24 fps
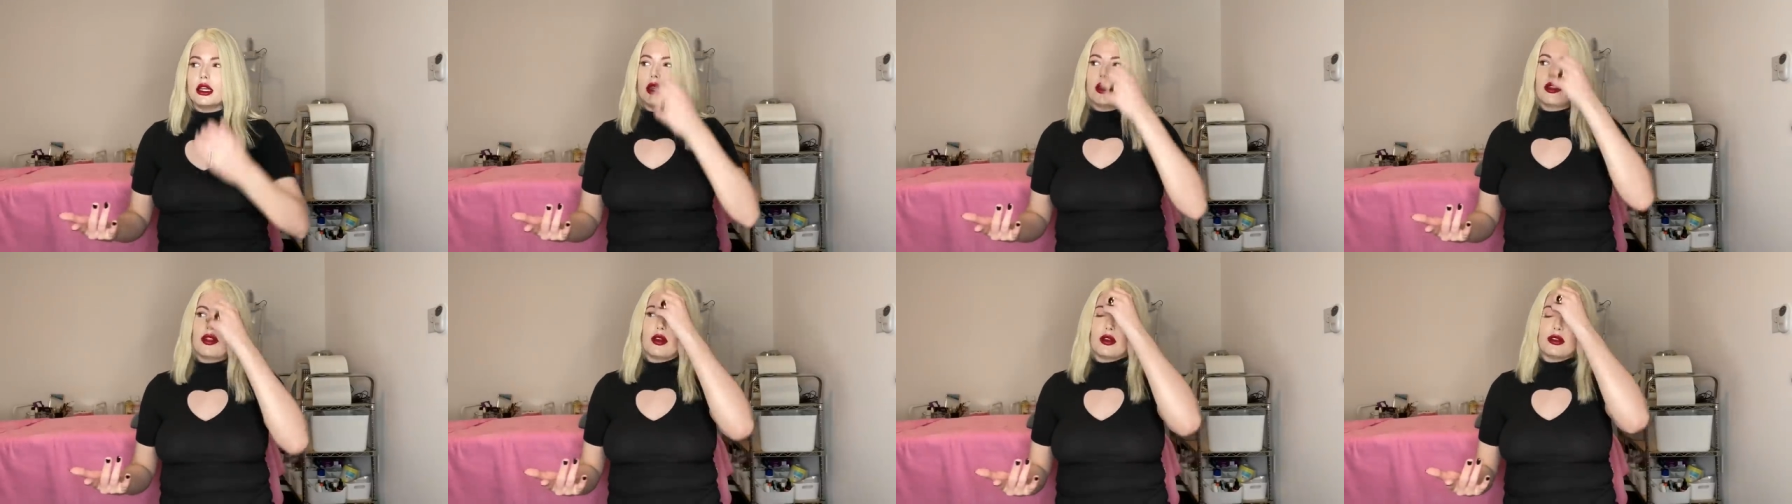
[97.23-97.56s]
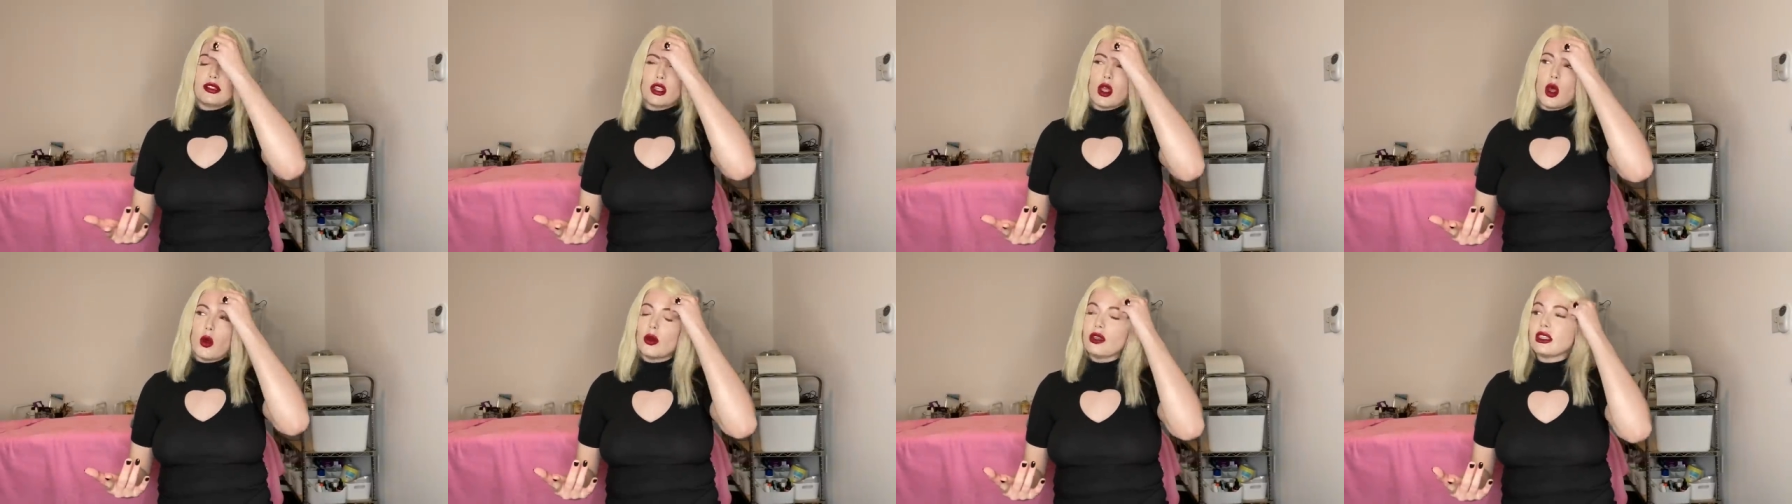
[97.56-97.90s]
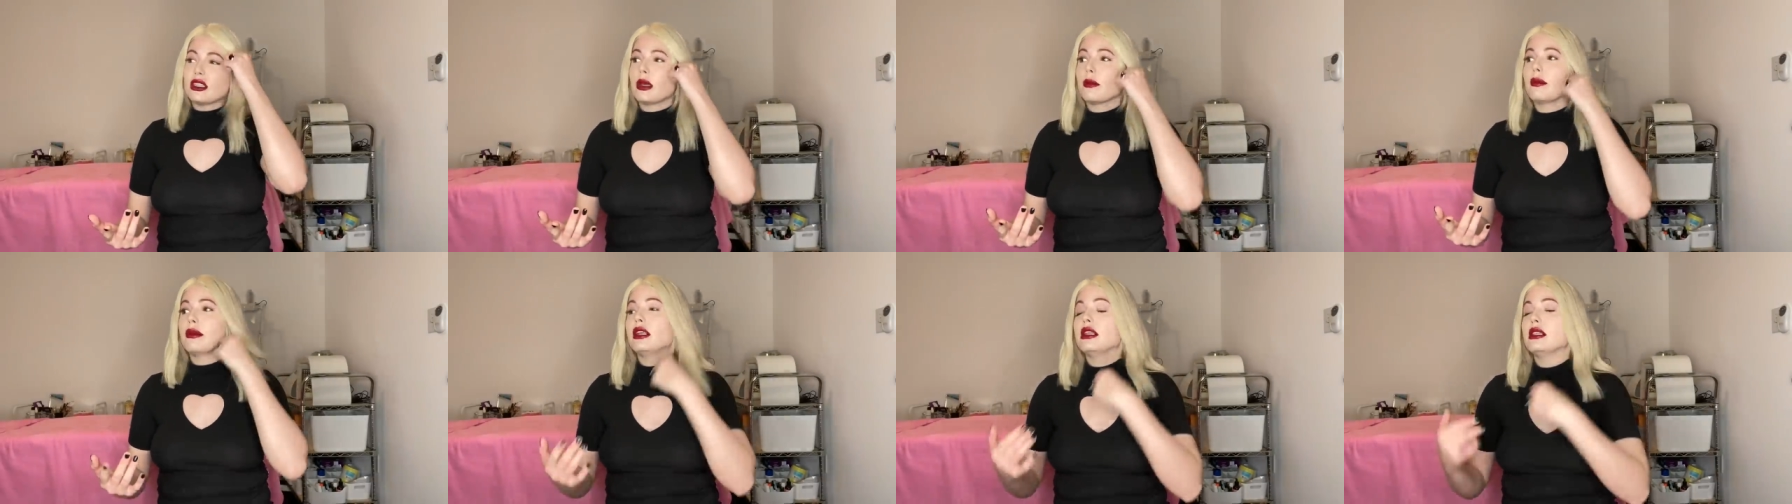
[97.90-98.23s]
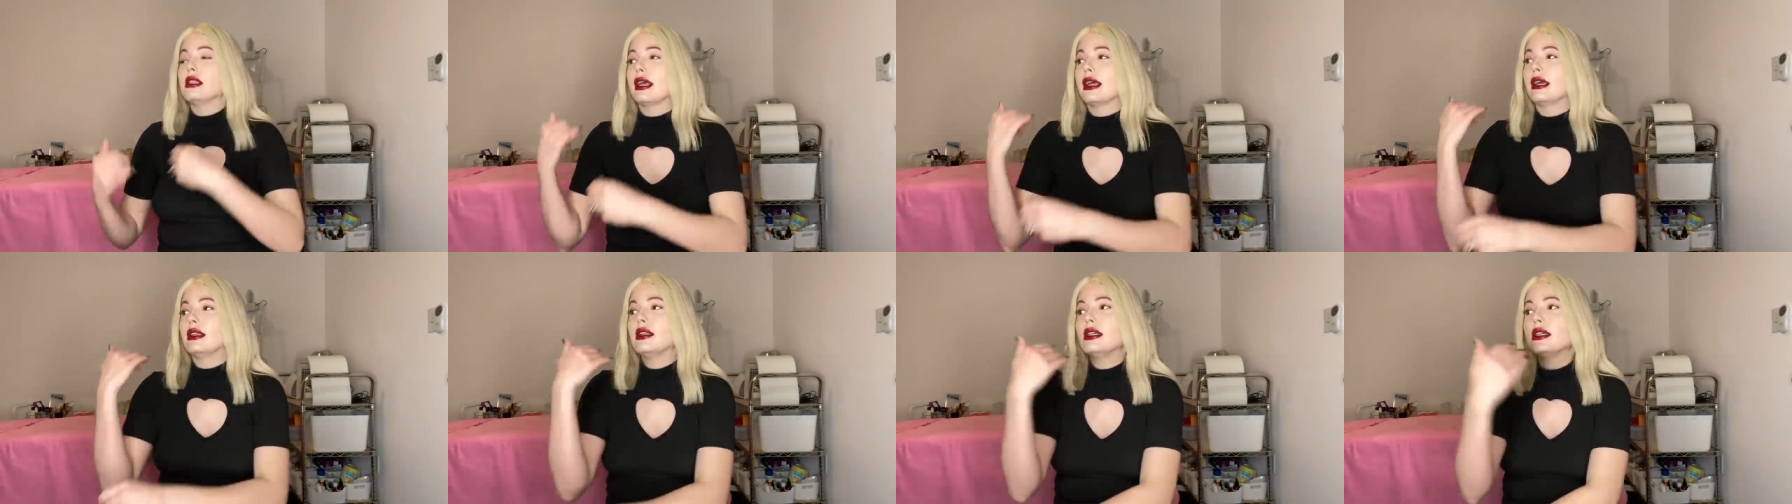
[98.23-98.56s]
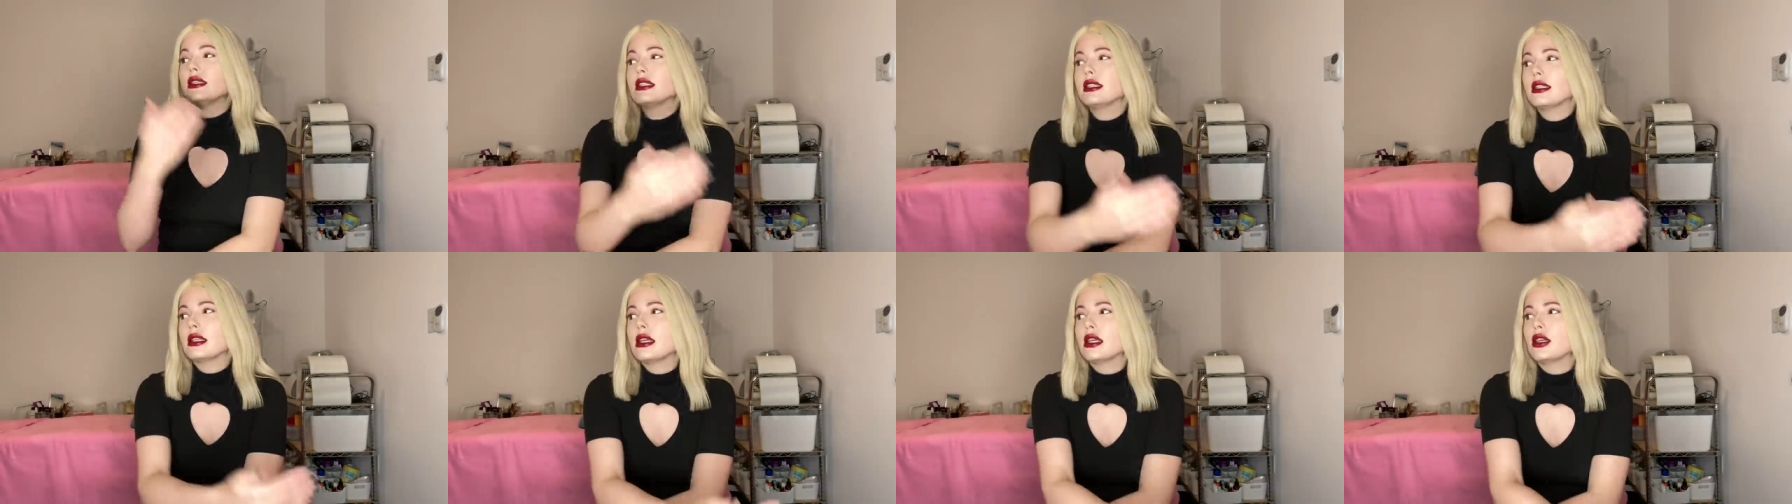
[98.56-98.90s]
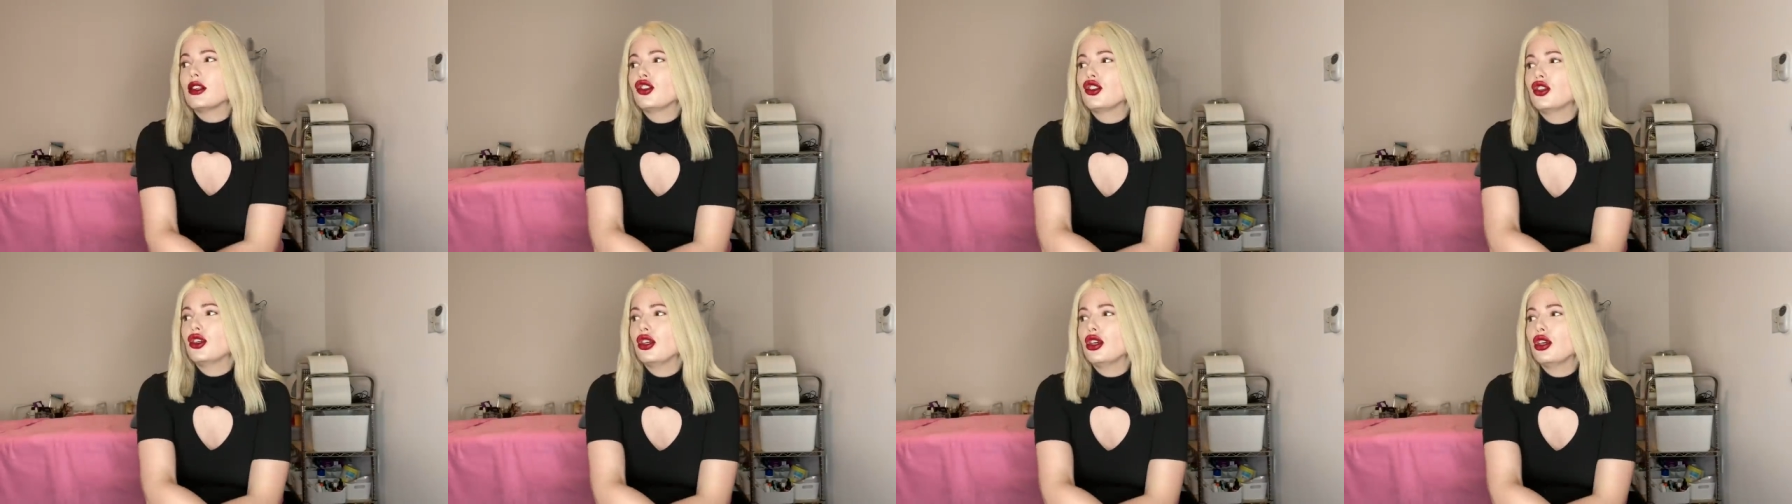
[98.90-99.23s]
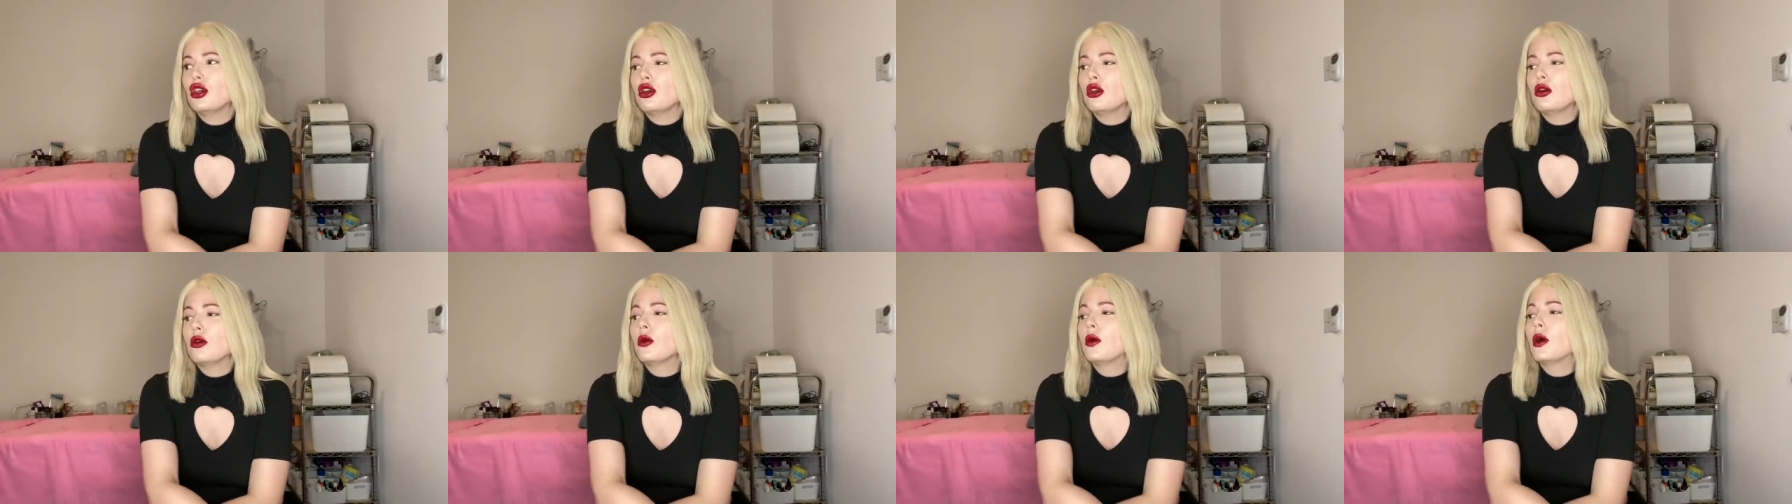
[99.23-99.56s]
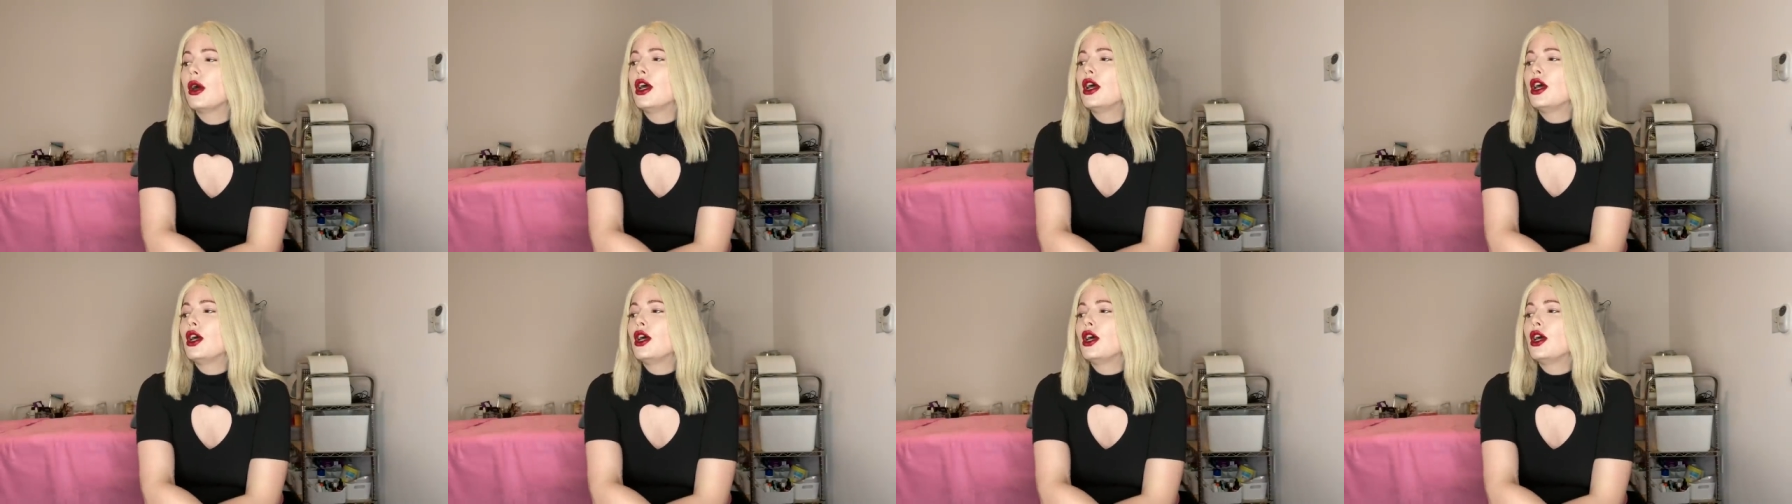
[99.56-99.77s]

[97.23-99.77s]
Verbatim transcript: there's always somebody like listening to you